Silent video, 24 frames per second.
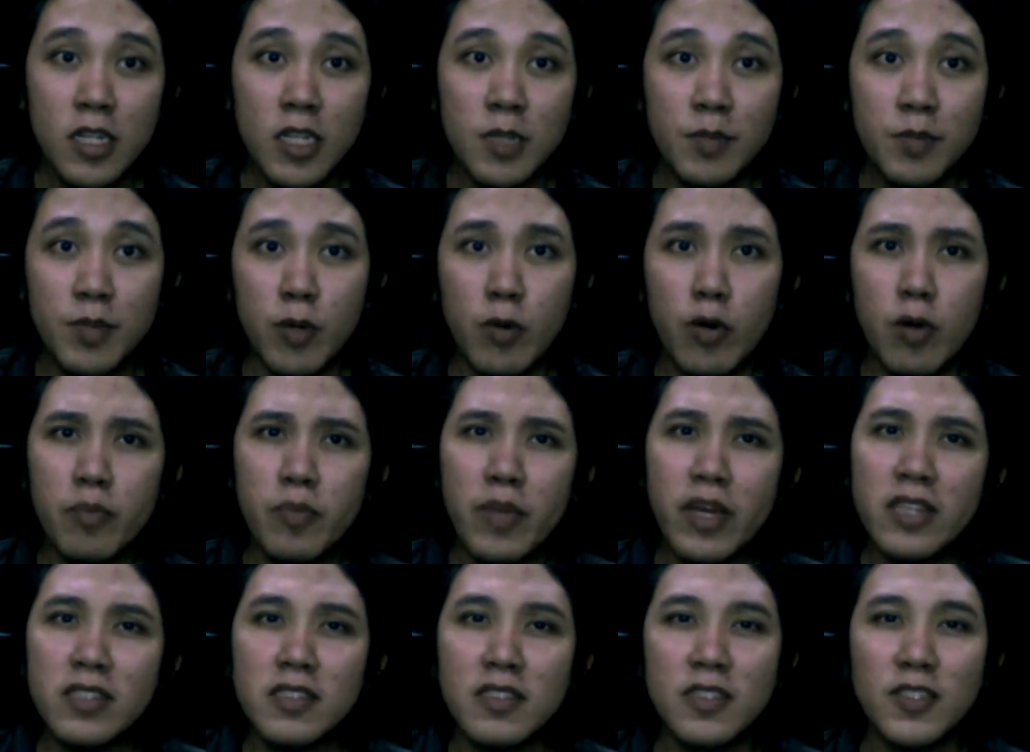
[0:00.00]
But what
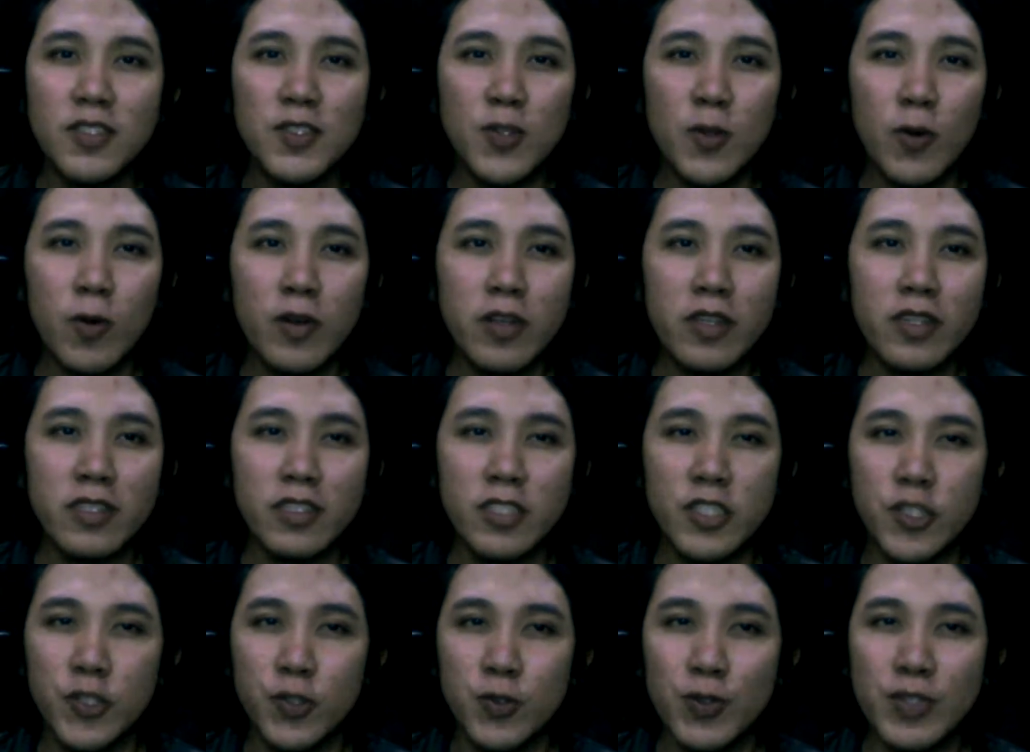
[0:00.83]
makes the story
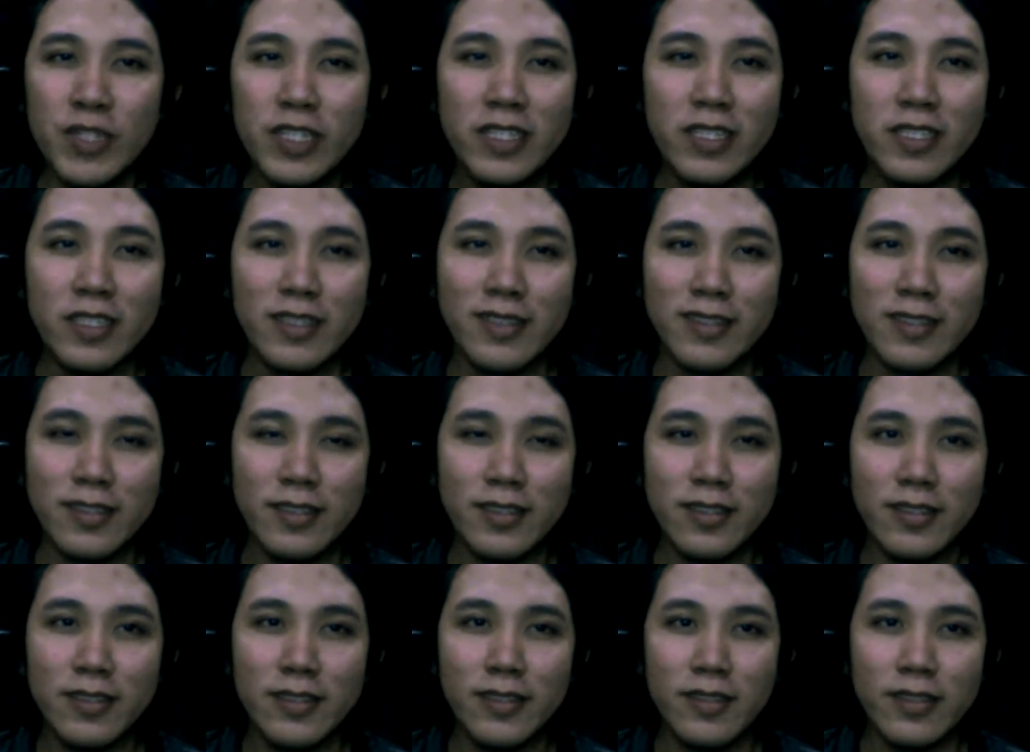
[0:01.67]
intriguing
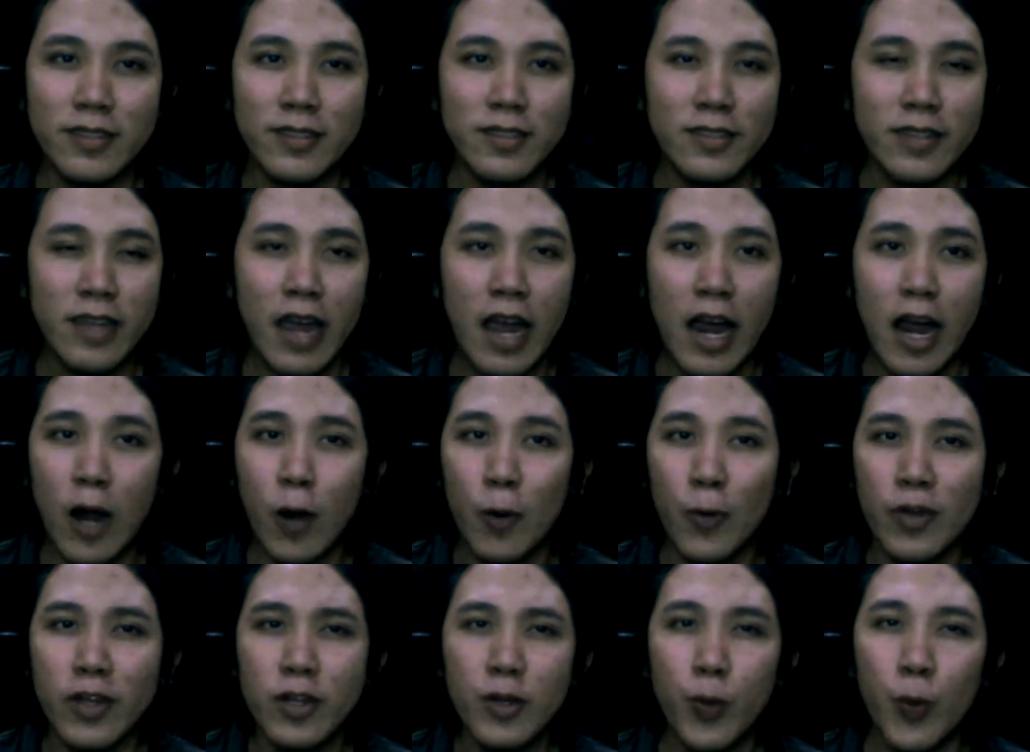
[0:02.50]
is
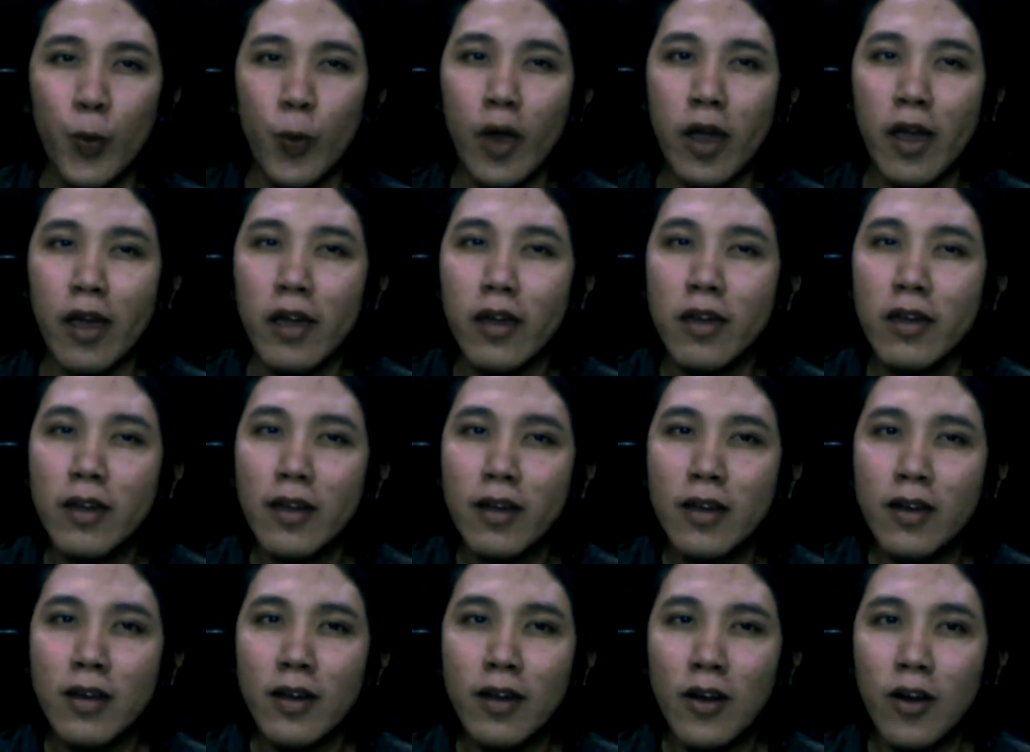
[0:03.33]
how, in a way,
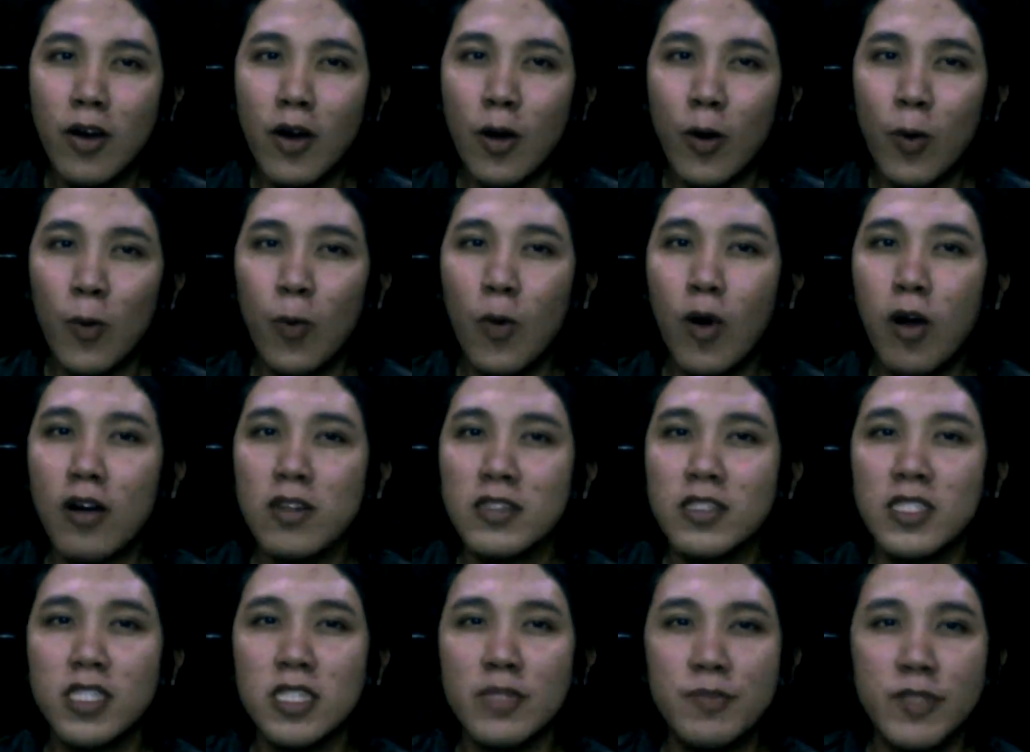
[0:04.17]

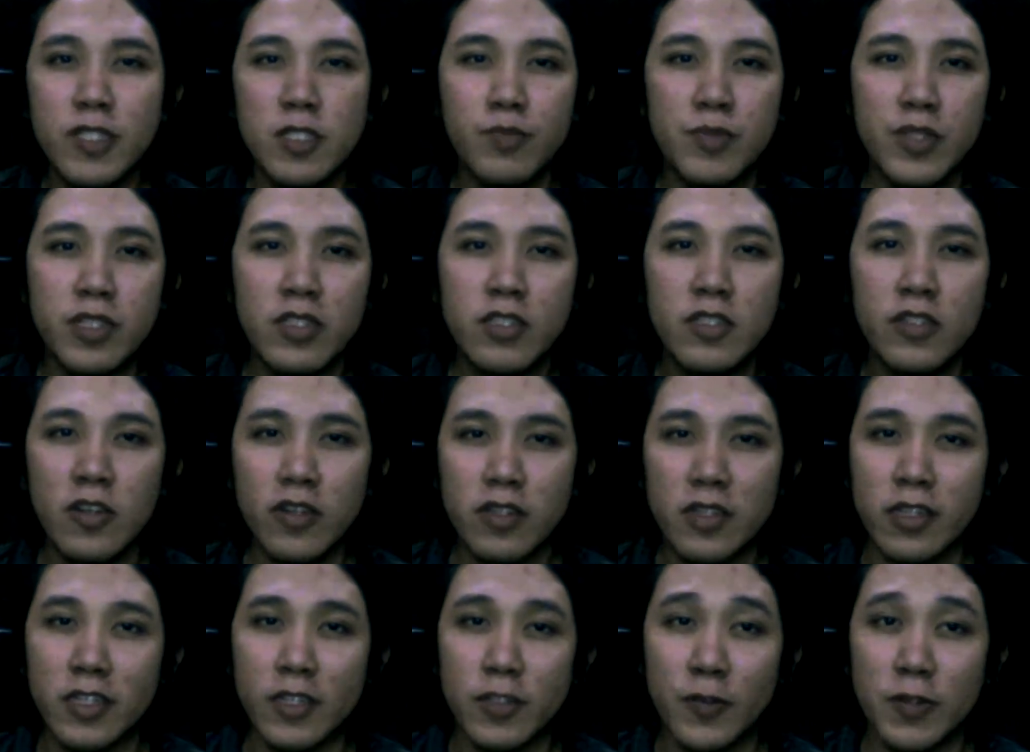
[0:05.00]
Walt seems to be
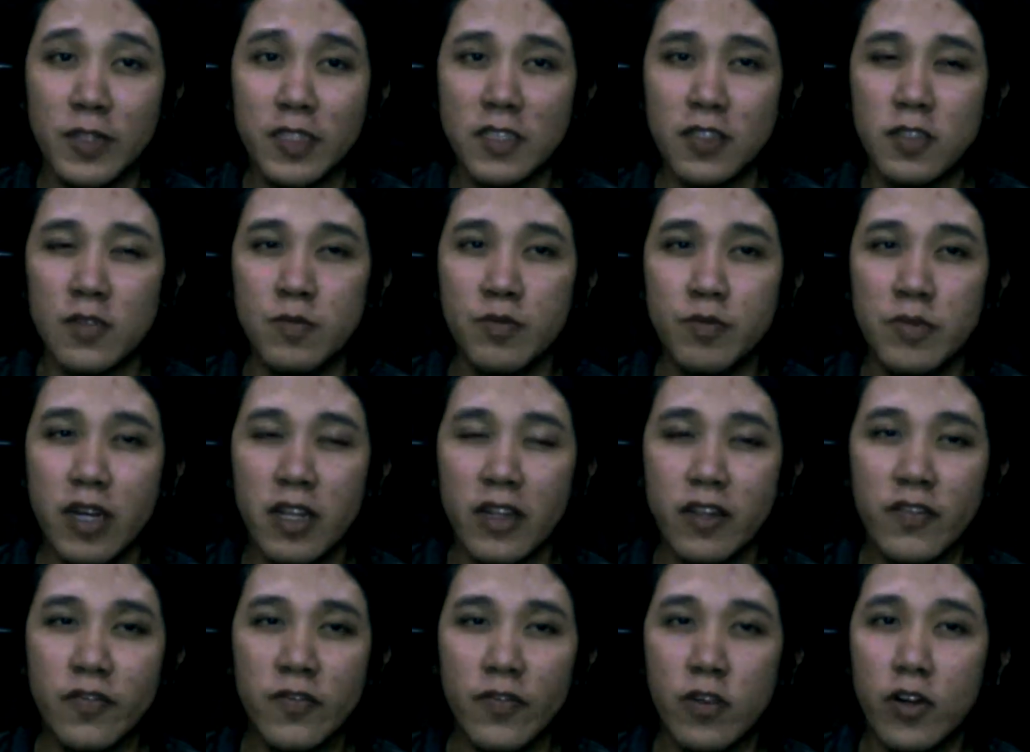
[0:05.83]
cooking crystal
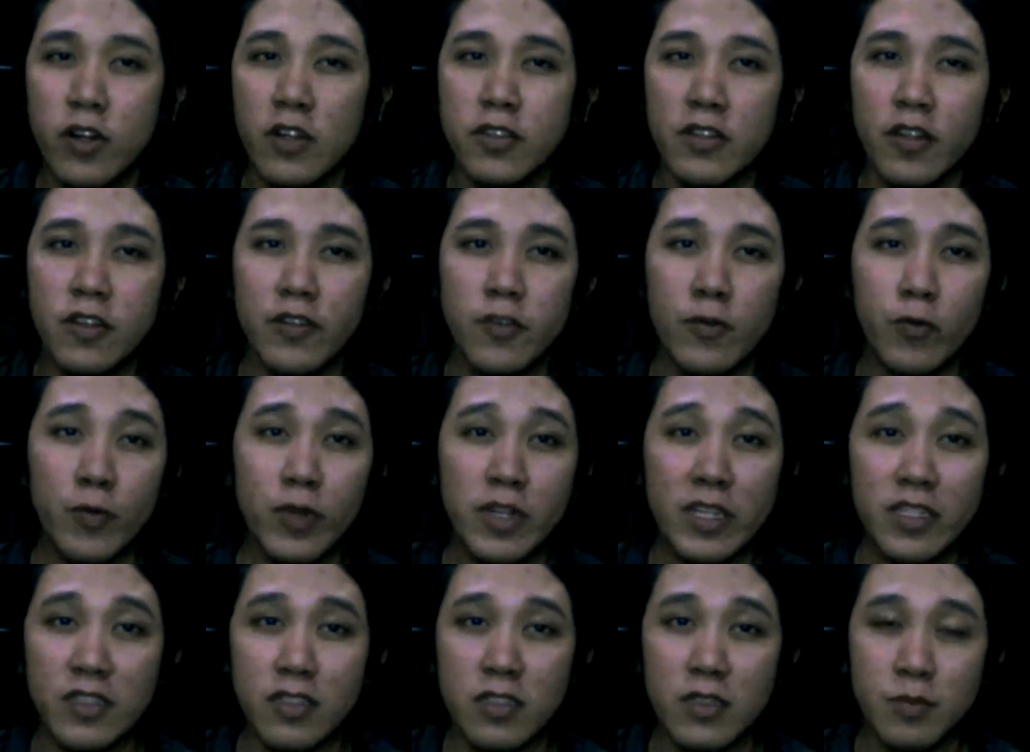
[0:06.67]
meth for another
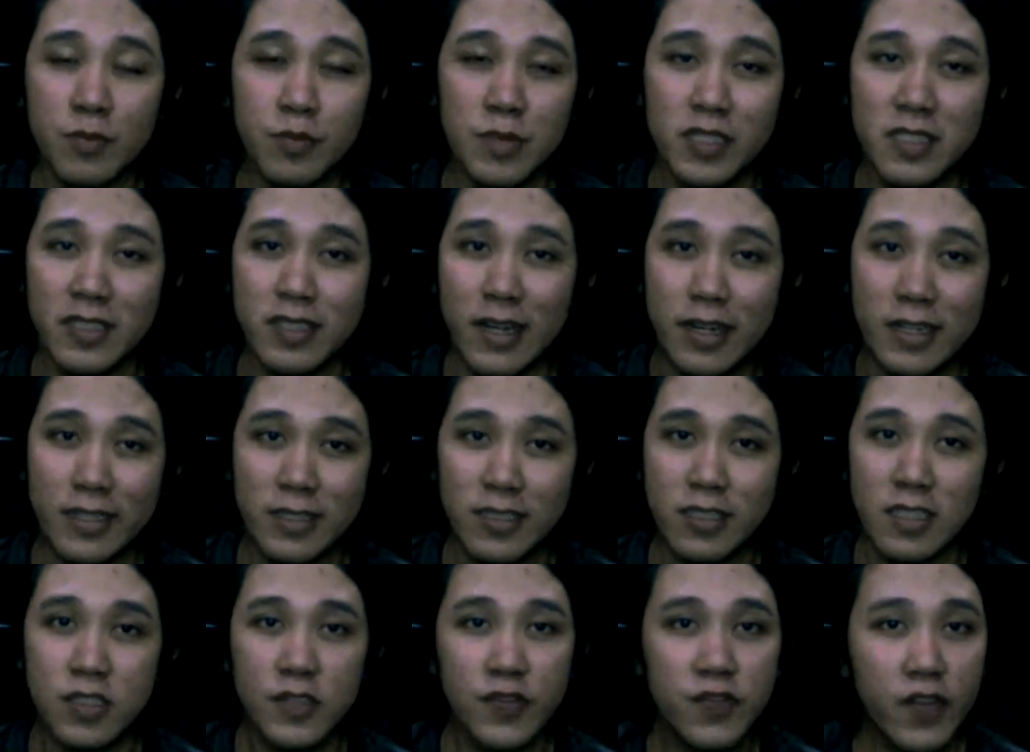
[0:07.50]
reason
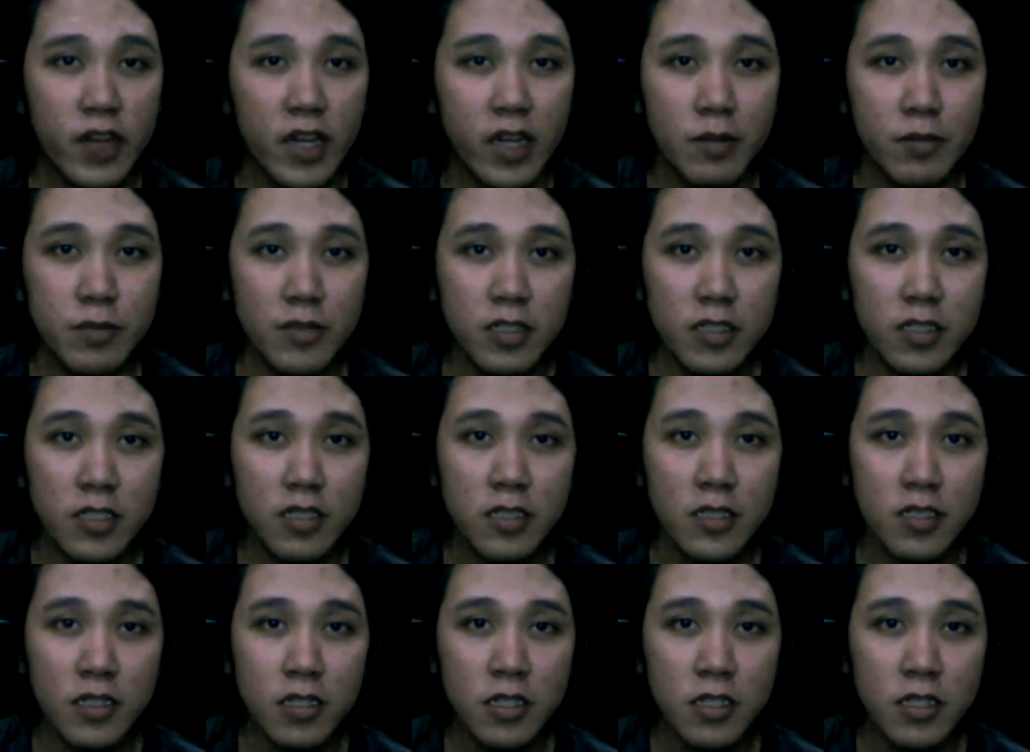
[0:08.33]
besides his family.